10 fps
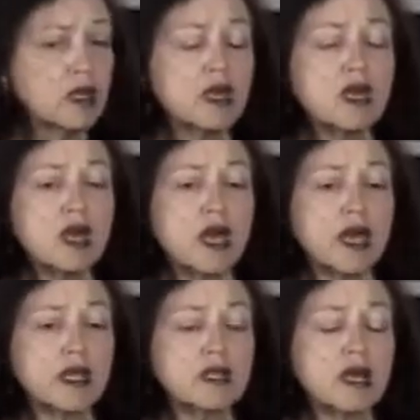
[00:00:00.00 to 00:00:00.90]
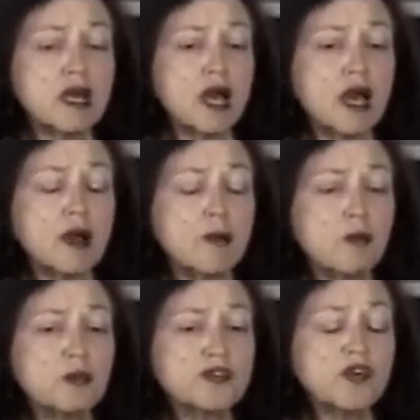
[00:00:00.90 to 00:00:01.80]
Right. Yes. And uh,
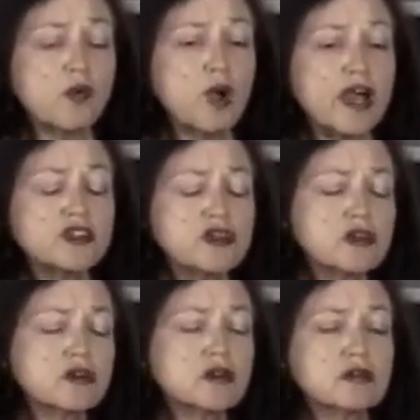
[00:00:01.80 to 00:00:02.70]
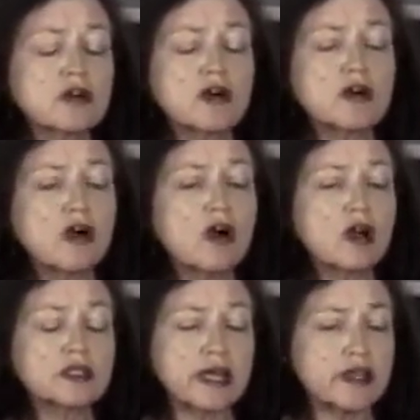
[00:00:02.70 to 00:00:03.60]
so I took her uh,
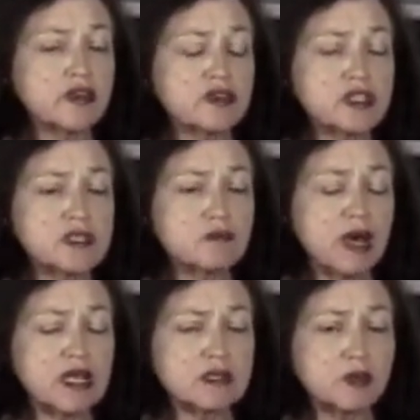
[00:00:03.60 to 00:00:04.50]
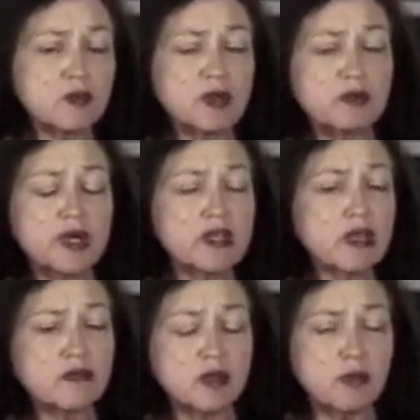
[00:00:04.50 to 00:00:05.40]
all day. You know, she's impossible. We went
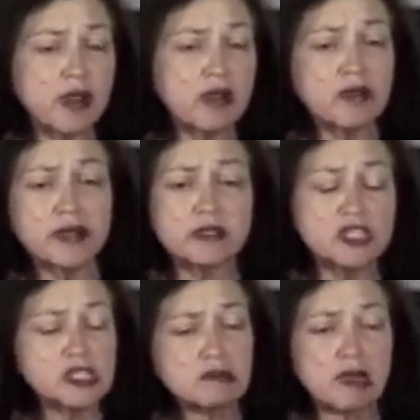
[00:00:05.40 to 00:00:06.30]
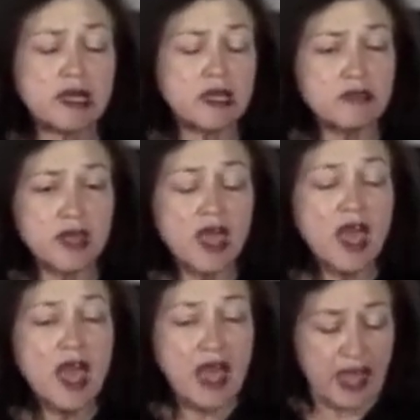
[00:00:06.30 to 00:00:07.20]
everywhere, and she didn't like anything.
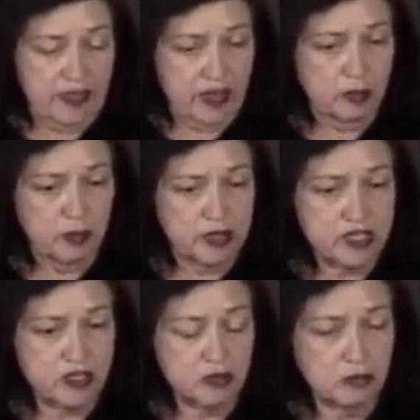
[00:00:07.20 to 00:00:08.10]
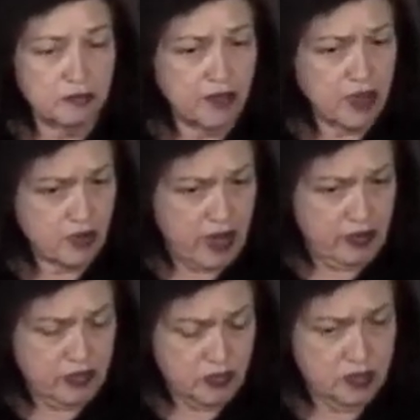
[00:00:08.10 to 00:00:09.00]
And then we went to the old
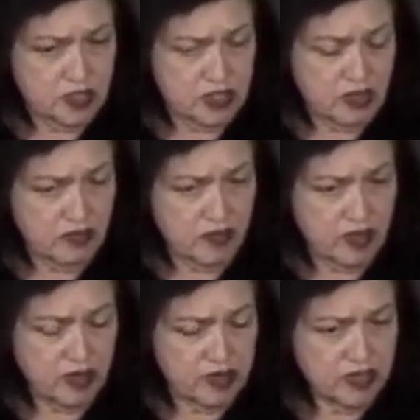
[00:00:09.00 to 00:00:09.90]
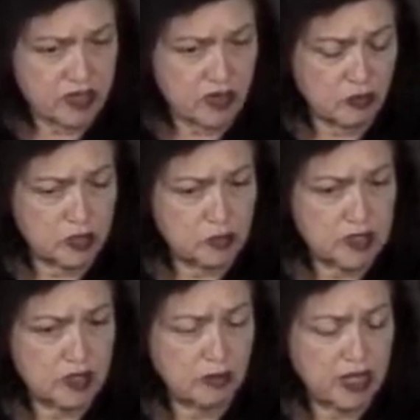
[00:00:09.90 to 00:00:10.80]
firehouse, which is now the Firehouse Theater, which
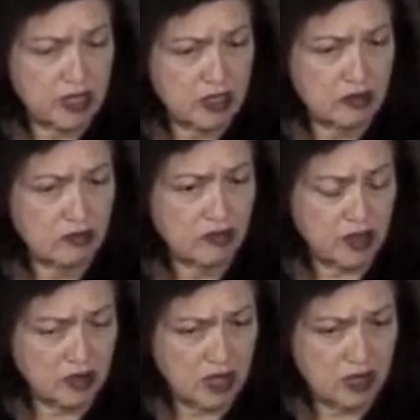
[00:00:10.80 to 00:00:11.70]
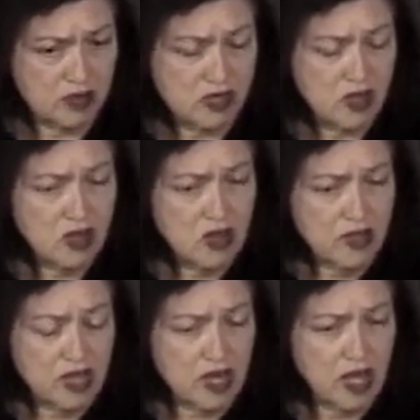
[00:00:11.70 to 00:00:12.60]
was an abandoned firehouse.
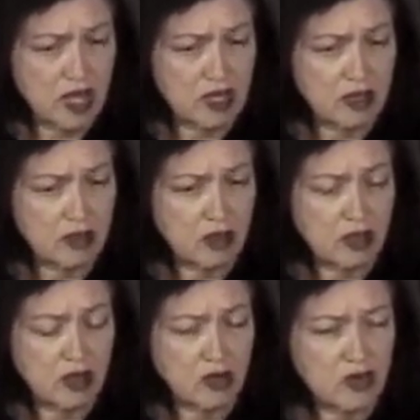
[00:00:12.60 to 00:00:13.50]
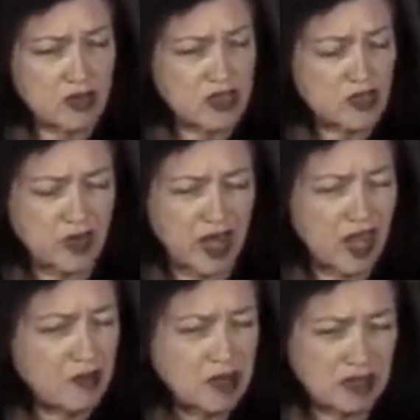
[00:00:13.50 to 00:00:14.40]
It had a, a hearse or an
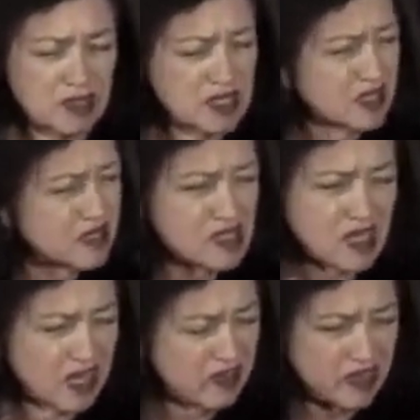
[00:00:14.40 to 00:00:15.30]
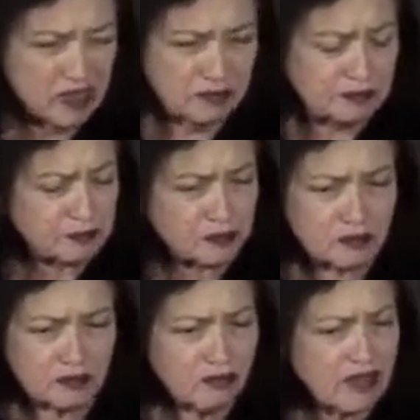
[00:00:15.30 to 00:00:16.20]
ambulance inside of it.
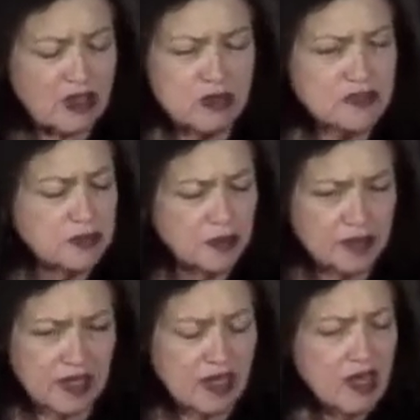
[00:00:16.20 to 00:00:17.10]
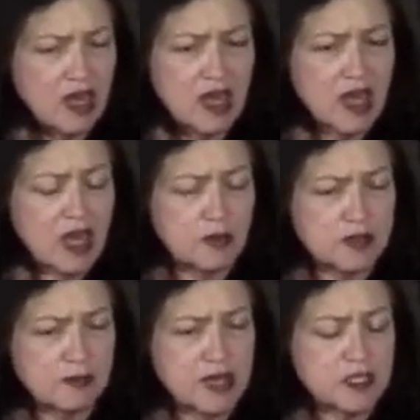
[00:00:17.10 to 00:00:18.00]
It was filthy. It
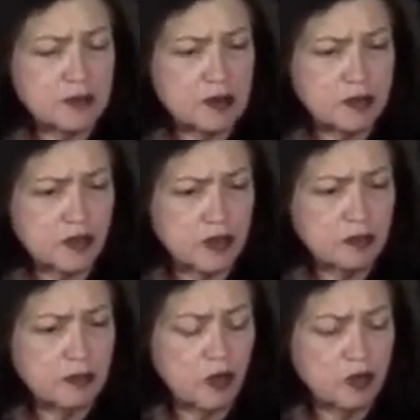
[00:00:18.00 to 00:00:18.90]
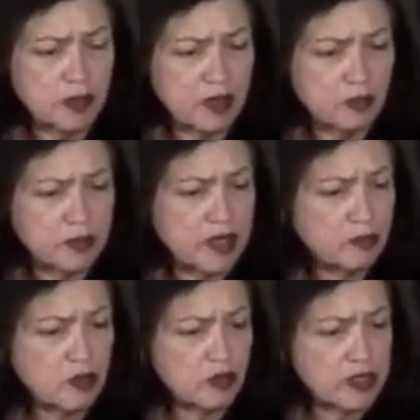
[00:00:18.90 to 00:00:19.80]
was a mess, but it was owned, owned by a woman
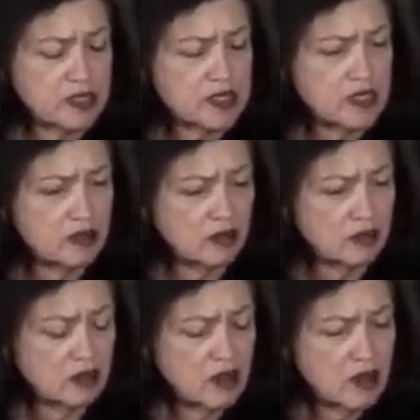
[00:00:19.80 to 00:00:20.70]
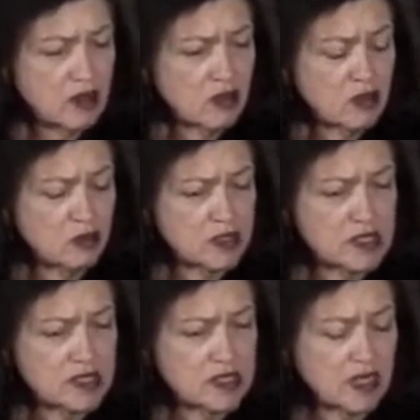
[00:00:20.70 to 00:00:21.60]
named Gloria Siegel, yeah. who
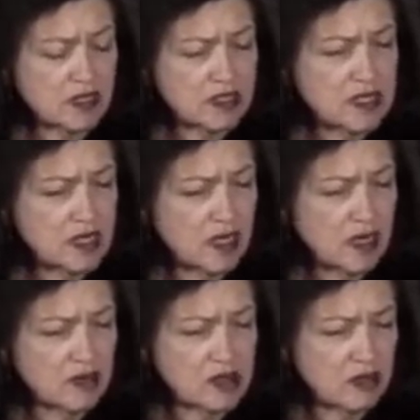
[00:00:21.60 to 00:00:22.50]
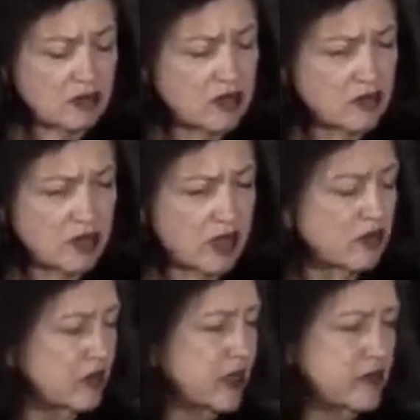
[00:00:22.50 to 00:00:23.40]
was a, on the city council either then
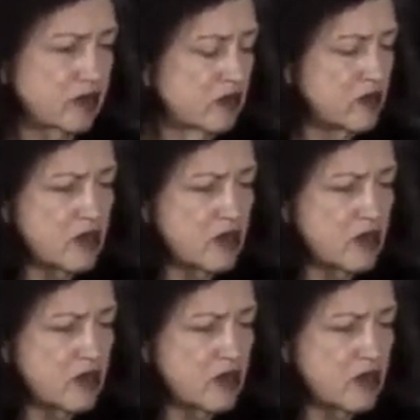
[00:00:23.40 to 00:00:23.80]
or later.